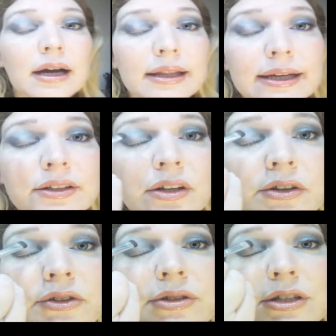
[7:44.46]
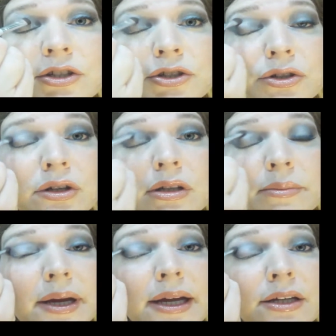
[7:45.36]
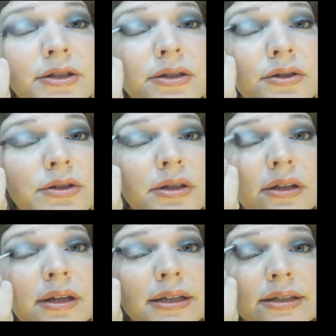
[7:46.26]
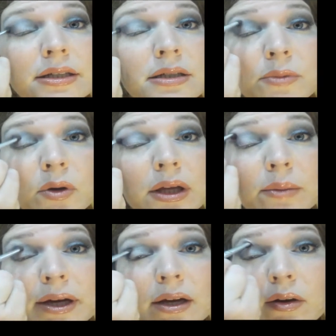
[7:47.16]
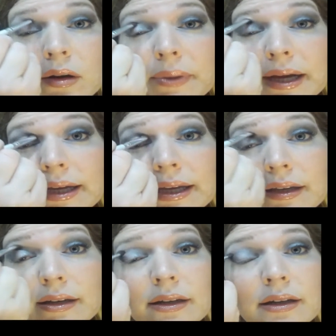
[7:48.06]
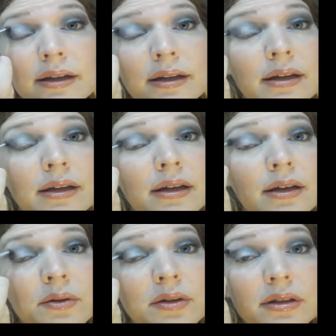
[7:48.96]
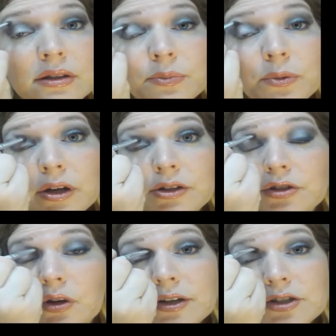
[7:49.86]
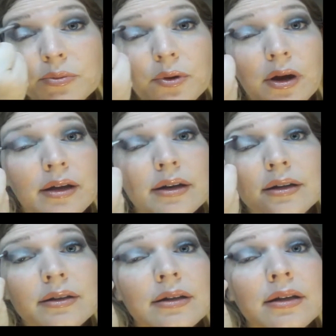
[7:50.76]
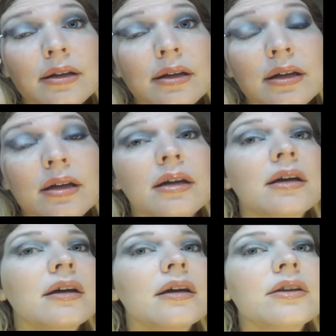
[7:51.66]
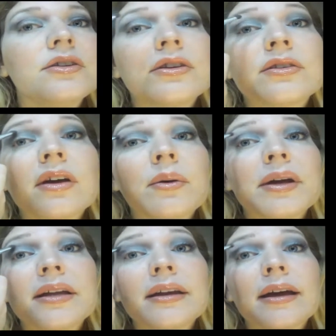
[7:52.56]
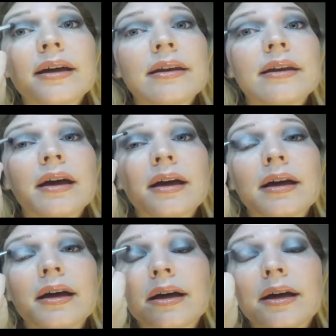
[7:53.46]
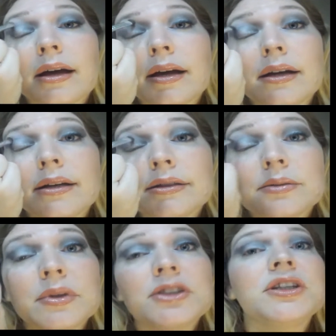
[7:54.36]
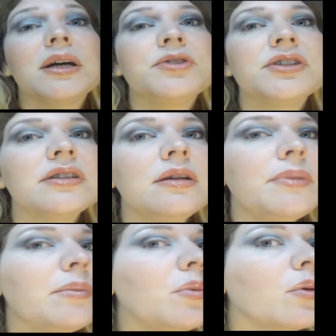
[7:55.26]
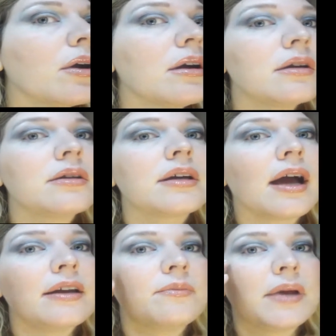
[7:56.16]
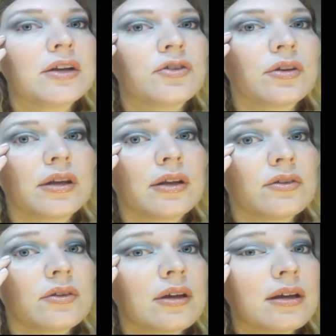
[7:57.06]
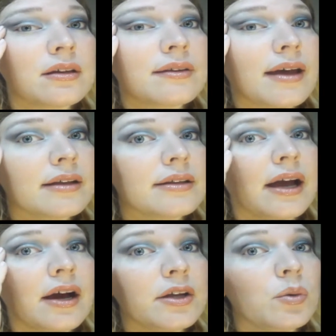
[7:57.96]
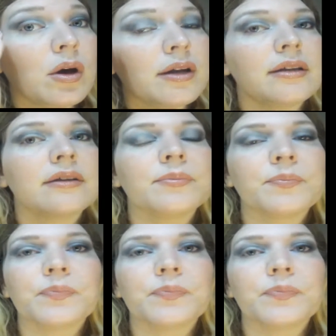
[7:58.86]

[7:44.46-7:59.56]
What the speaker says: I like to just ensure that my edges are still nice and smoky by going back in with this brush. No extra product. Just go in and smudge it up just a little bit more to kind of make sure that it's exactly how you want it.